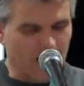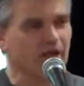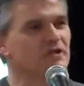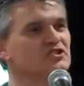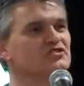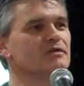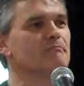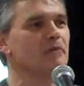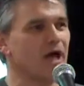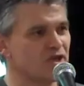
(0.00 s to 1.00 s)
I can just
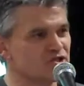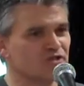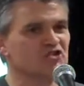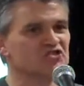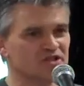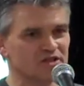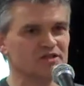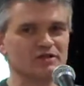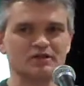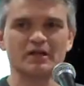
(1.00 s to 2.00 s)
imagine the
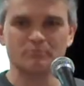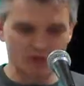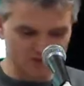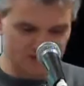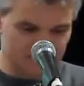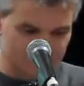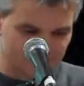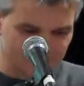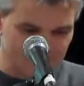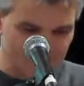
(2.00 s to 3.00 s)
scene in that prison.
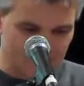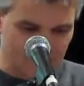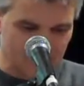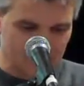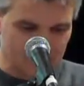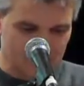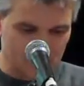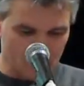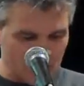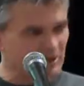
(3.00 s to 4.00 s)

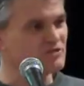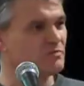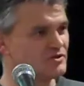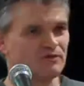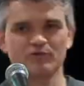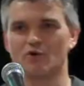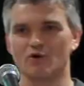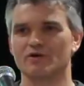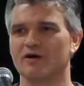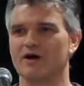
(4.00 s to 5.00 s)
Barabbas must have
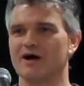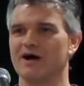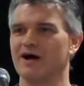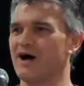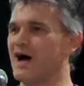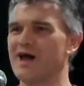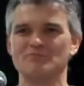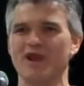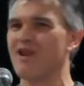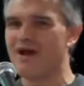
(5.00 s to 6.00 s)
thought,
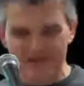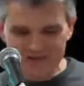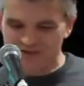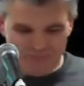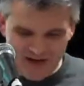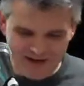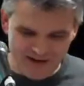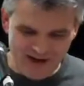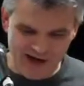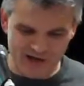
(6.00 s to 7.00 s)
I'm the luckiest
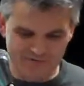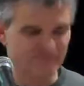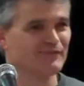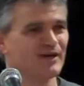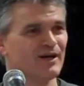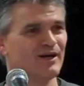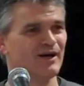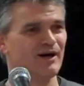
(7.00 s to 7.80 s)
man alive.